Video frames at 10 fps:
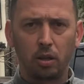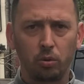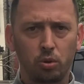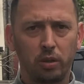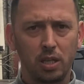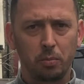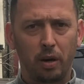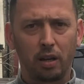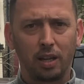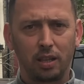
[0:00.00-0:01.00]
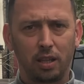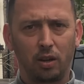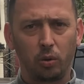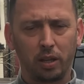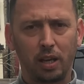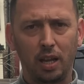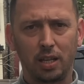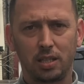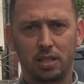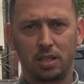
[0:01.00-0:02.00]
on today's market, on the
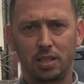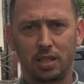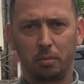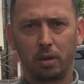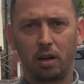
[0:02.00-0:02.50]
keyless system